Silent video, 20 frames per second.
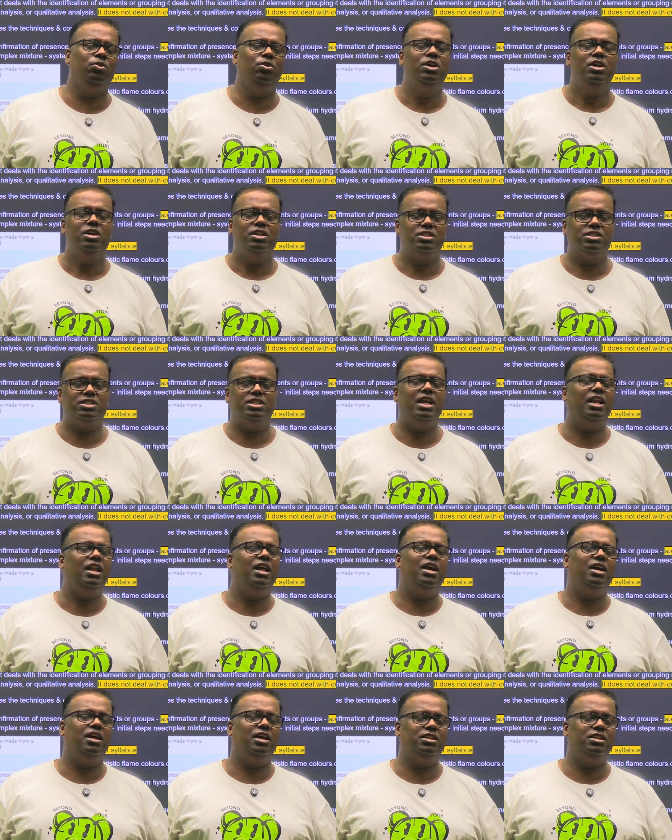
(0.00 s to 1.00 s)
Stella
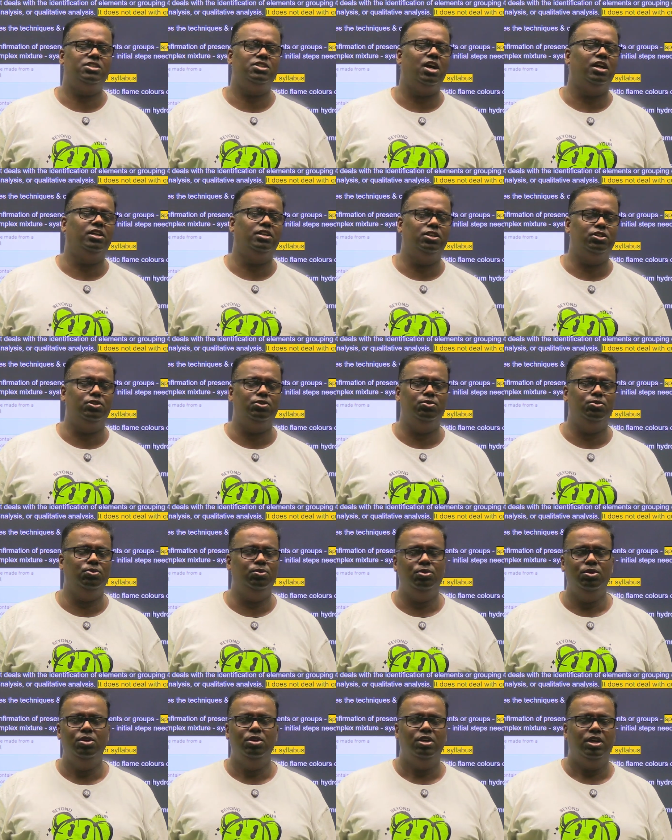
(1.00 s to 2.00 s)
started to
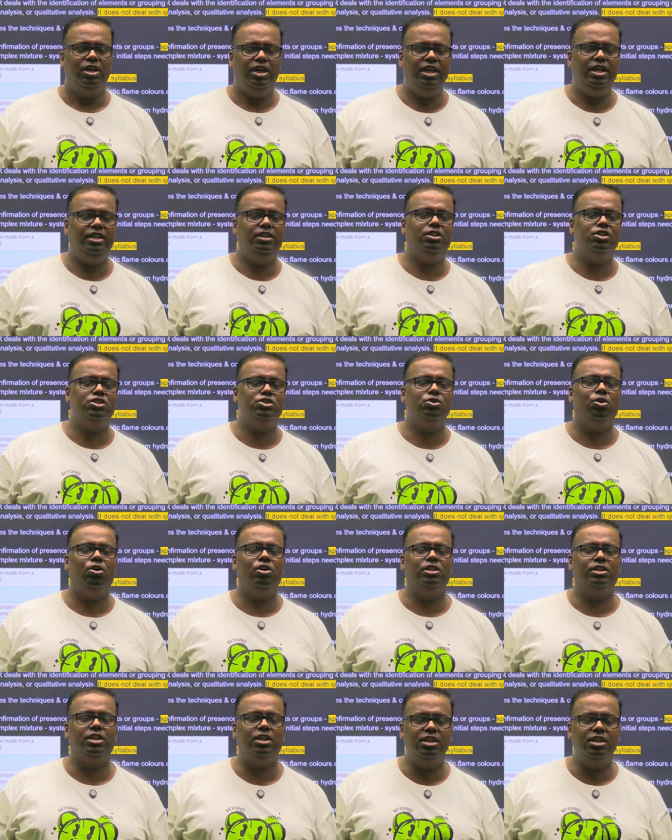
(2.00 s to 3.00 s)
heat the salt
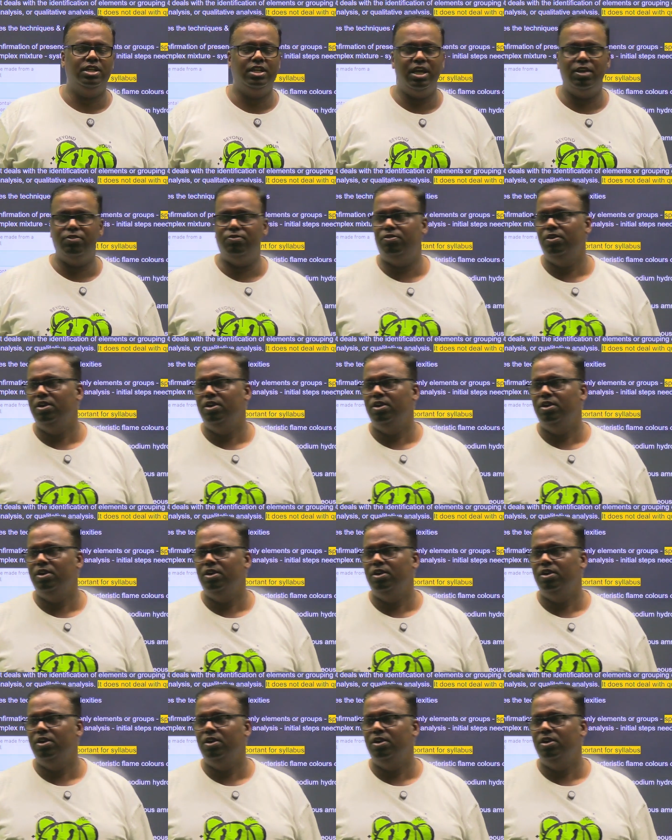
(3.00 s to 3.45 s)
and it gave